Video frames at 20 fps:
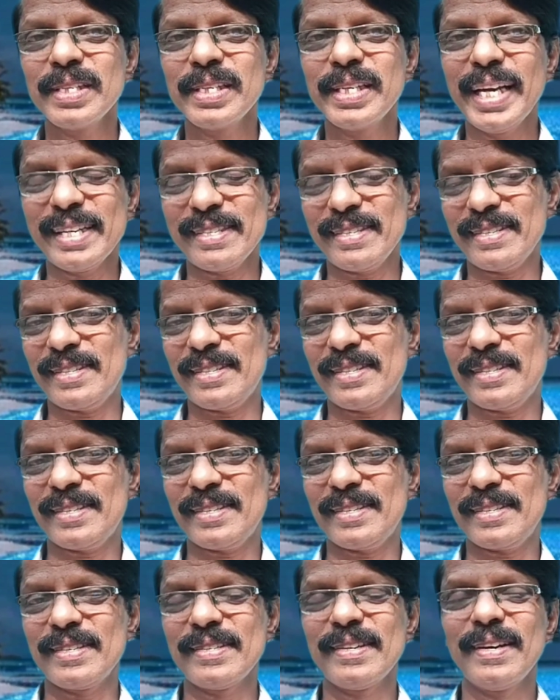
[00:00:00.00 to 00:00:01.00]

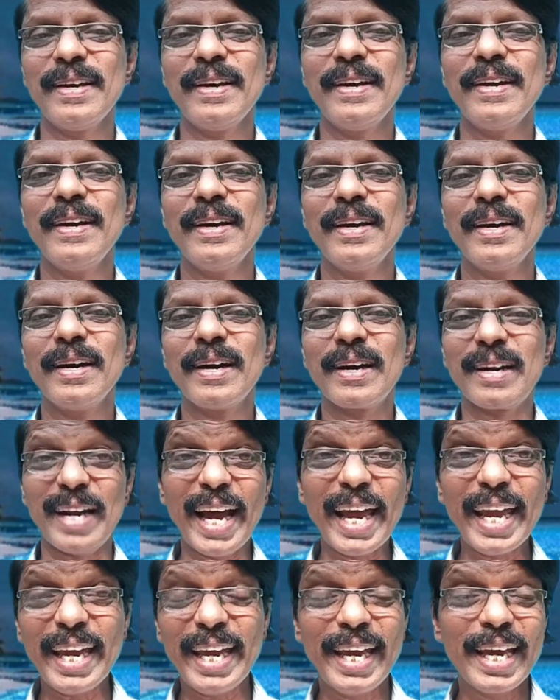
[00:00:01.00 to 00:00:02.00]
Yes,
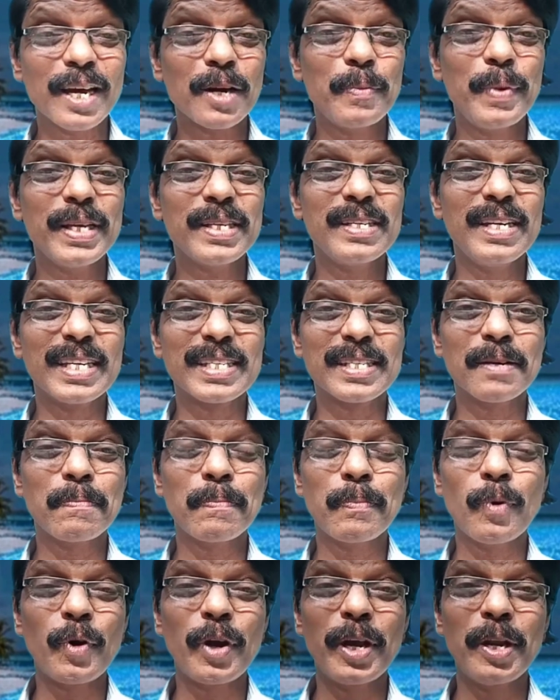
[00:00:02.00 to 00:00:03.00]
right here means
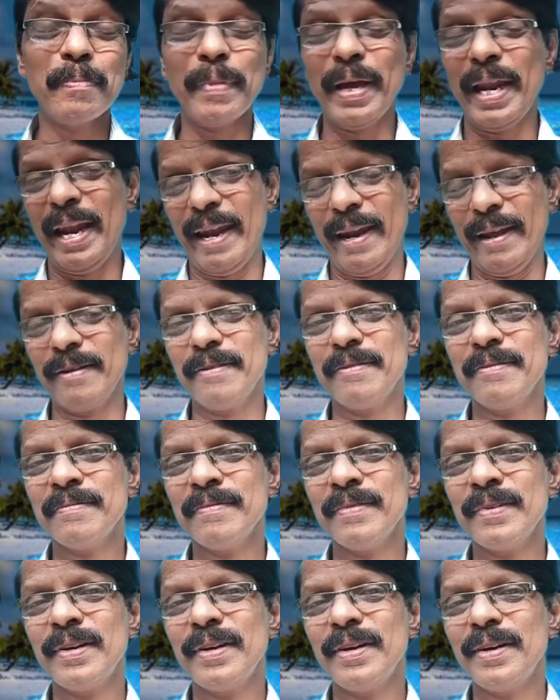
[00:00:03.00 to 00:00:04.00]
disappointment.
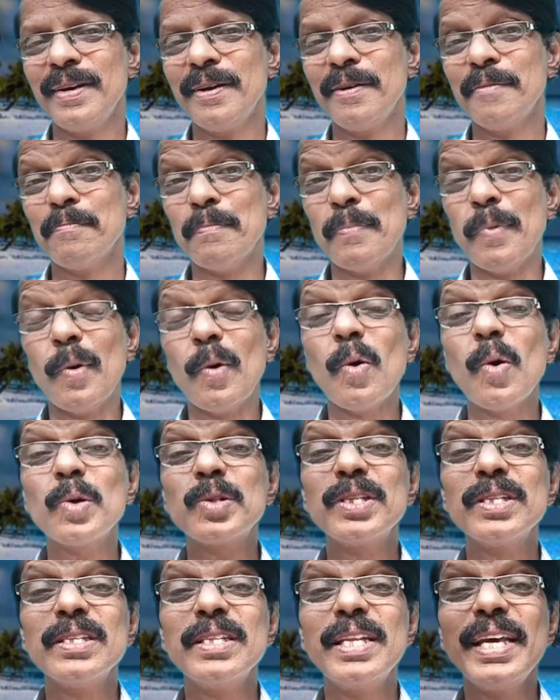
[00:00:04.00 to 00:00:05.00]
Both
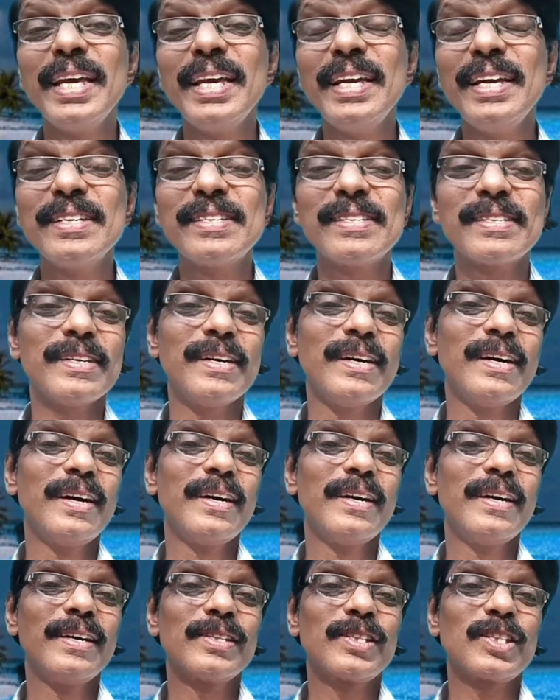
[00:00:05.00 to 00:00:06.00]
these
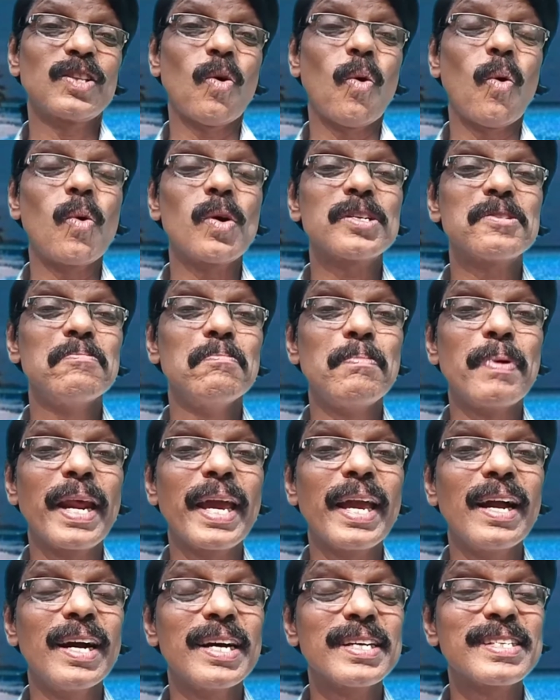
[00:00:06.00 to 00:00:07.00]
thoughts
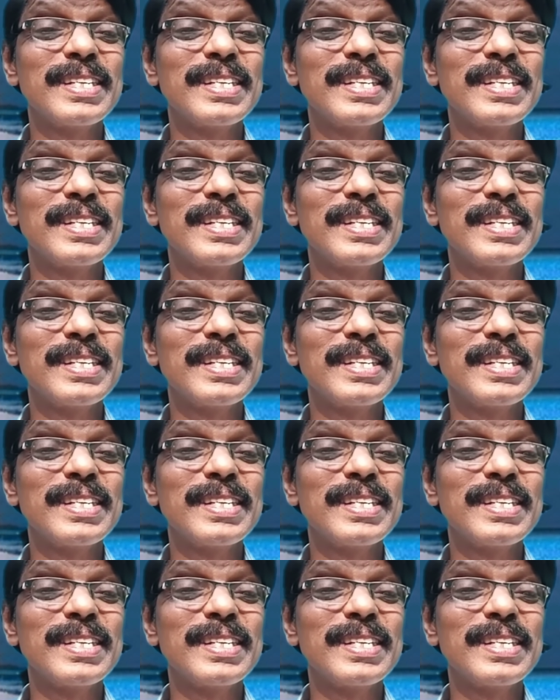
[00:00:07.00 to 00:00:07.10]
bring us